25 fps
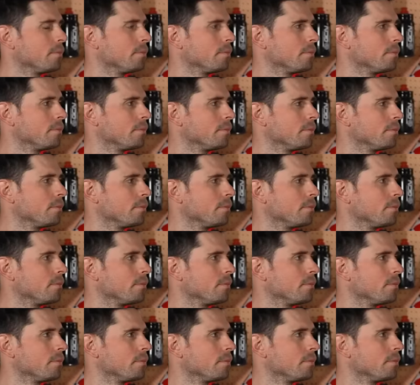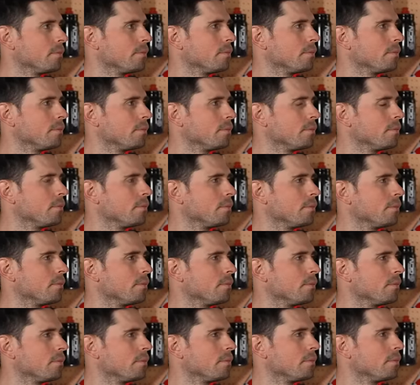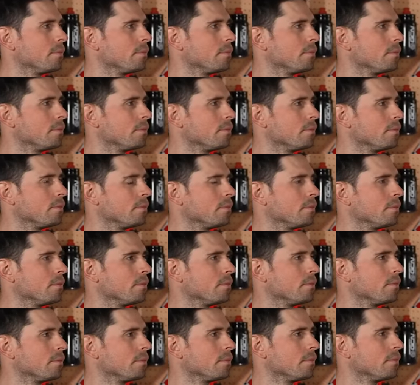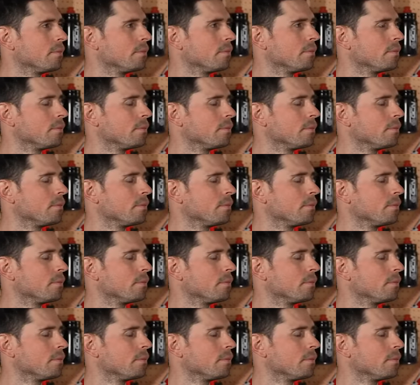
No words are spoken by the person on screen.